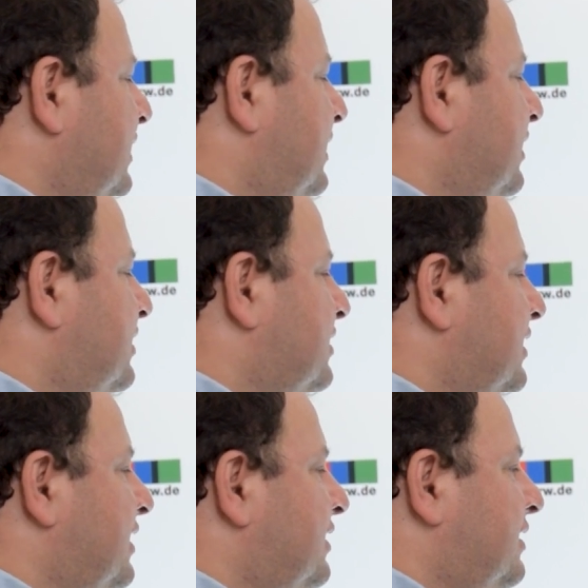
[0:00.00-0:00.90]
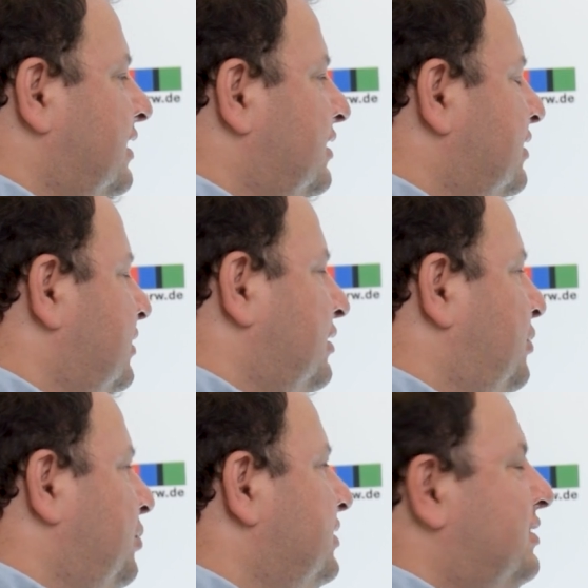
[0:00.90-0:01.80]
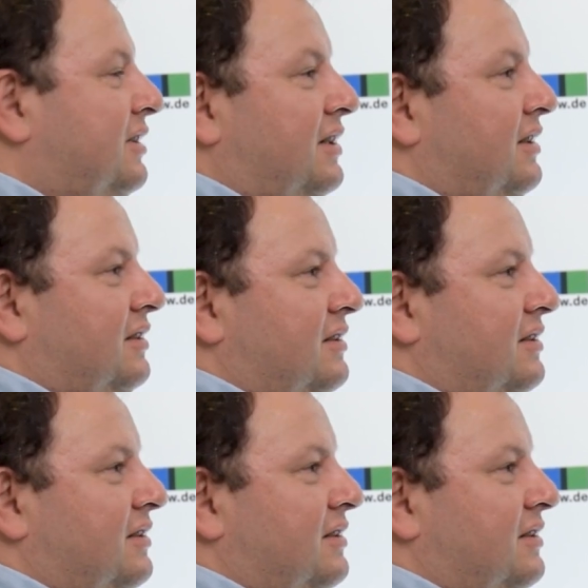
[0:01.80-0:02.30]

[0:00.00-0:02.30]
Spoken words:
king side and on the queen side.